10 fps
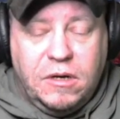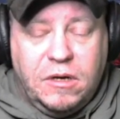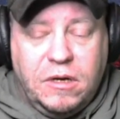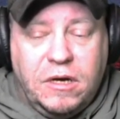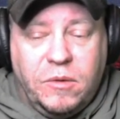
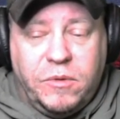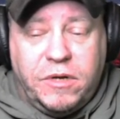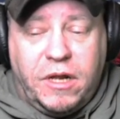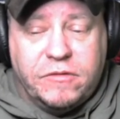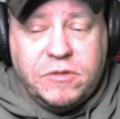We
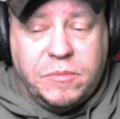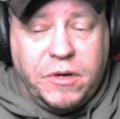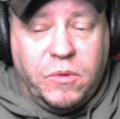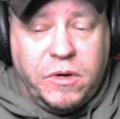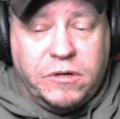did have some
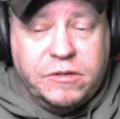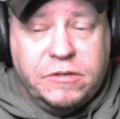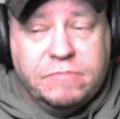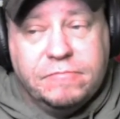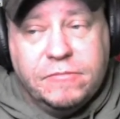big
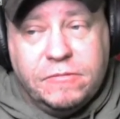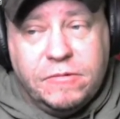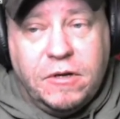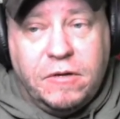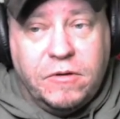winners
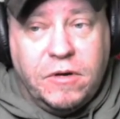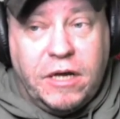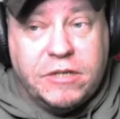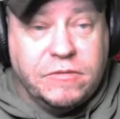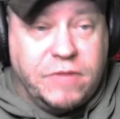
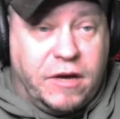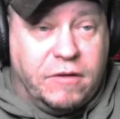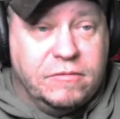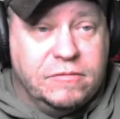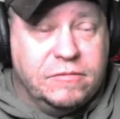as of
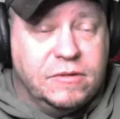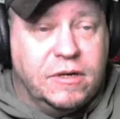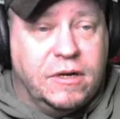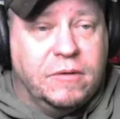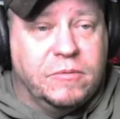now,
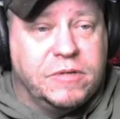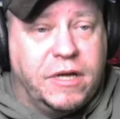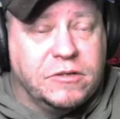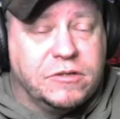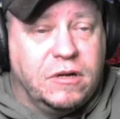with
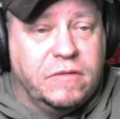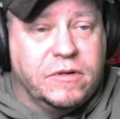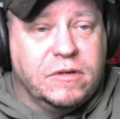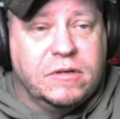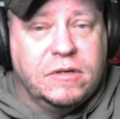Dan
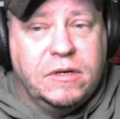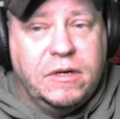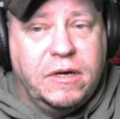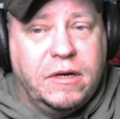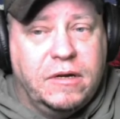Sullivan
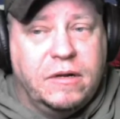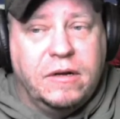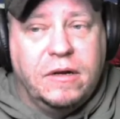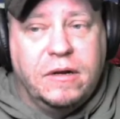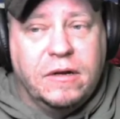and
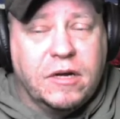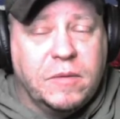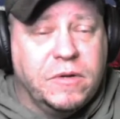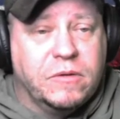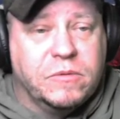a
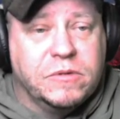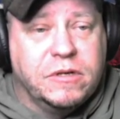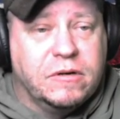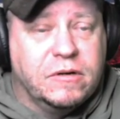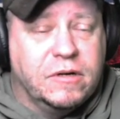couple other ones
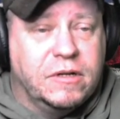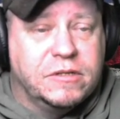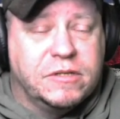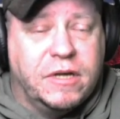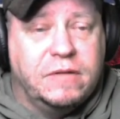here in the
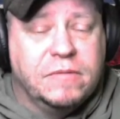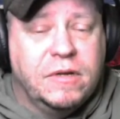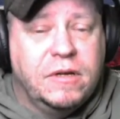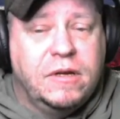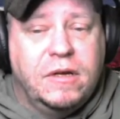state.
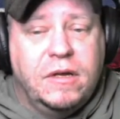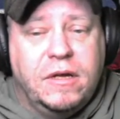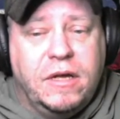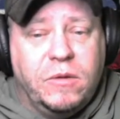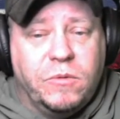
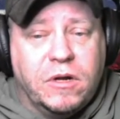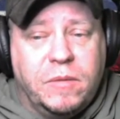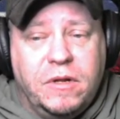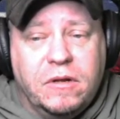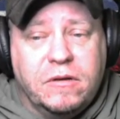And we're going
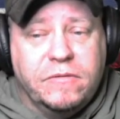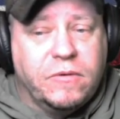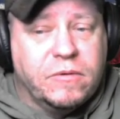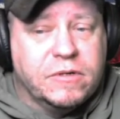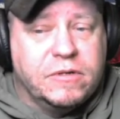to be looking
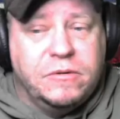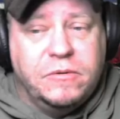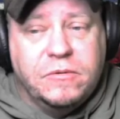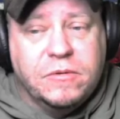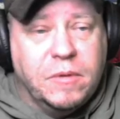forward
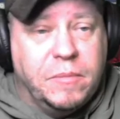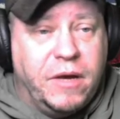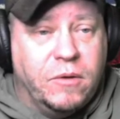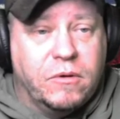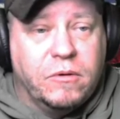to a
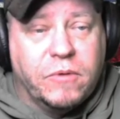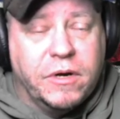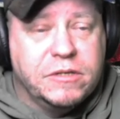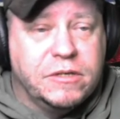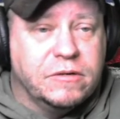mayoral
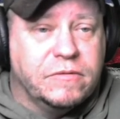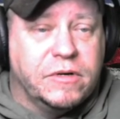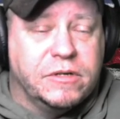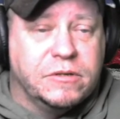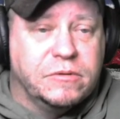race here
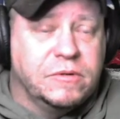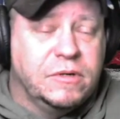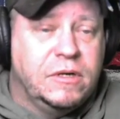very soon.